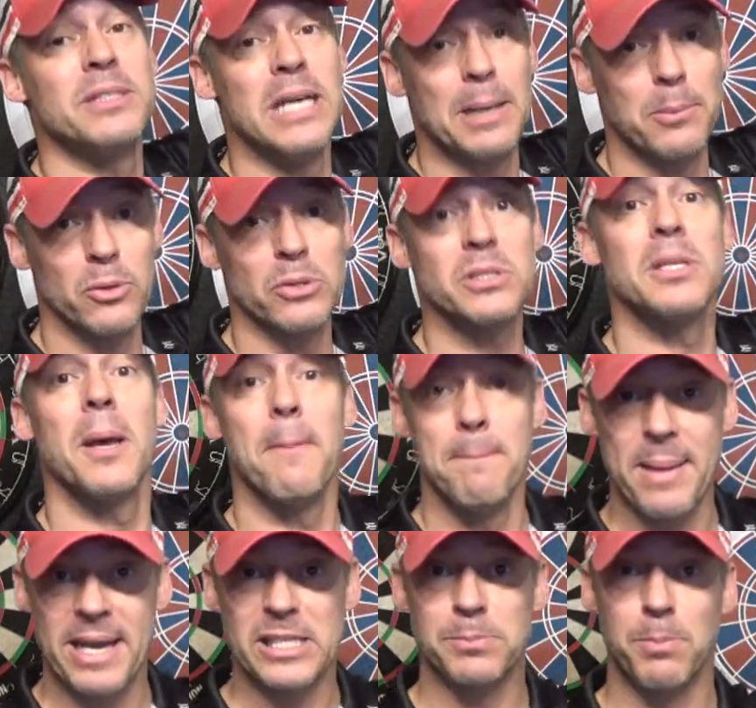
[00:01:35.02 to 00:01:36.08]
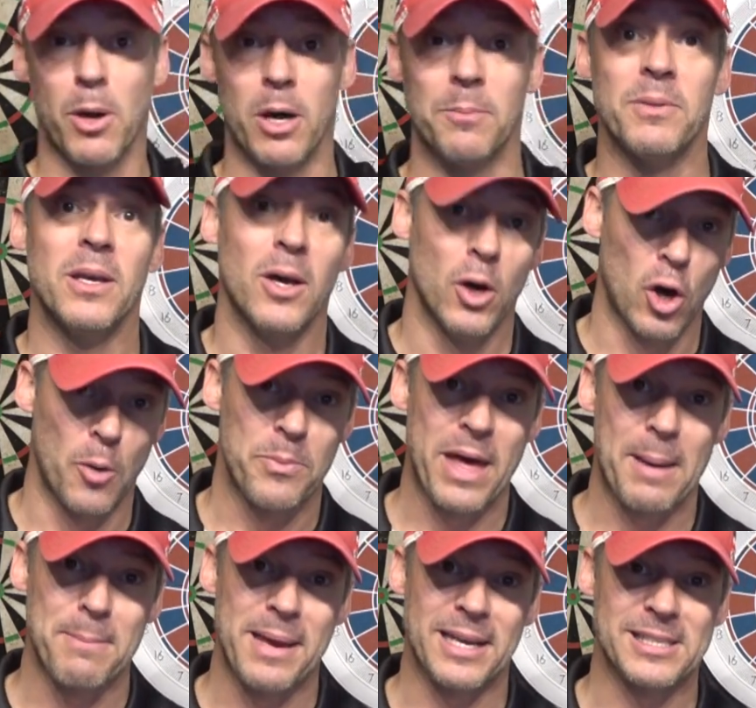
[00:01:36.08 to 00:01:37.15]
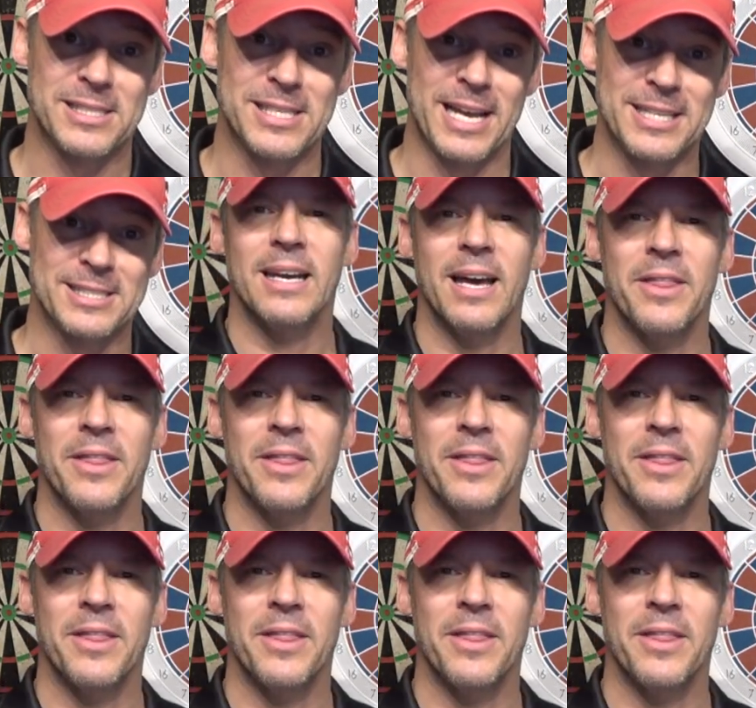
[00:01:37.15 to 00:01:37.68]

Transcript: doubles baseball. Hope that makes sense.